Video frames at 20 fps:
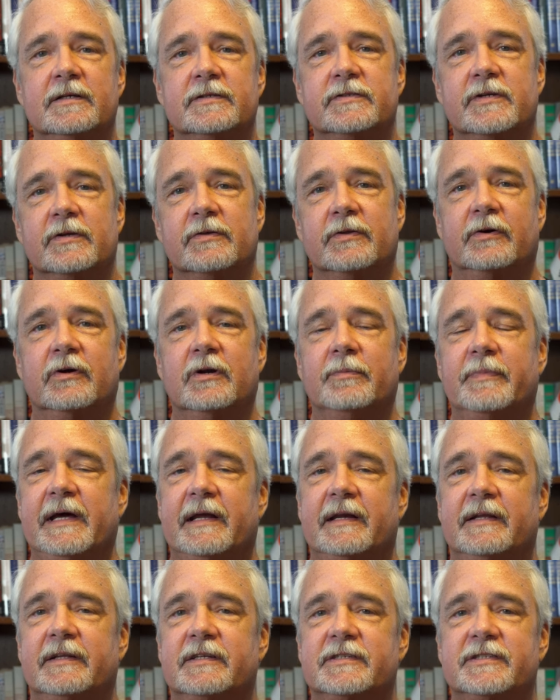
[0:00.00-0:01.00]
So they're going to be
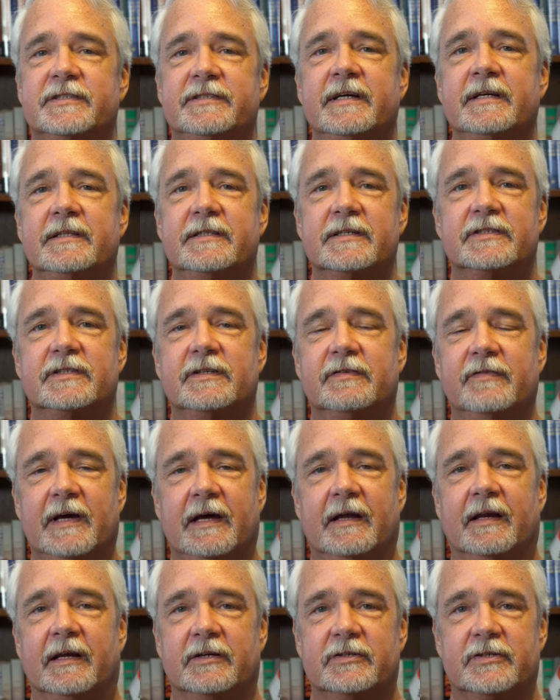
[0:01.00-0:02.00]
at a distinct
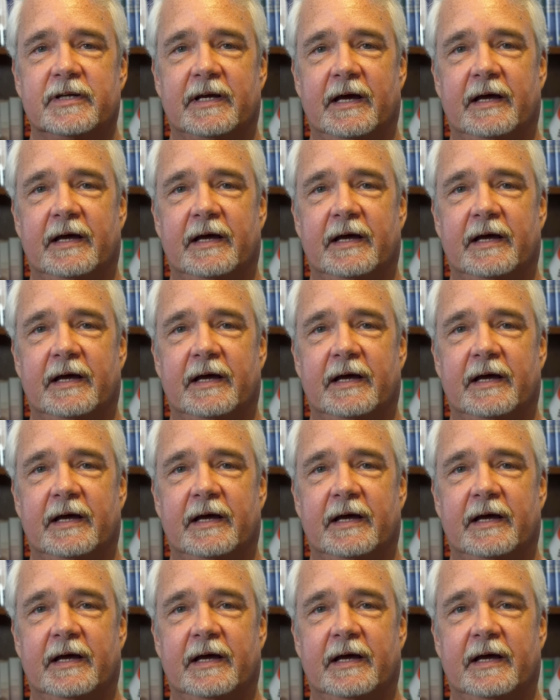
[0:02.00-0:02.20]
disadvantage.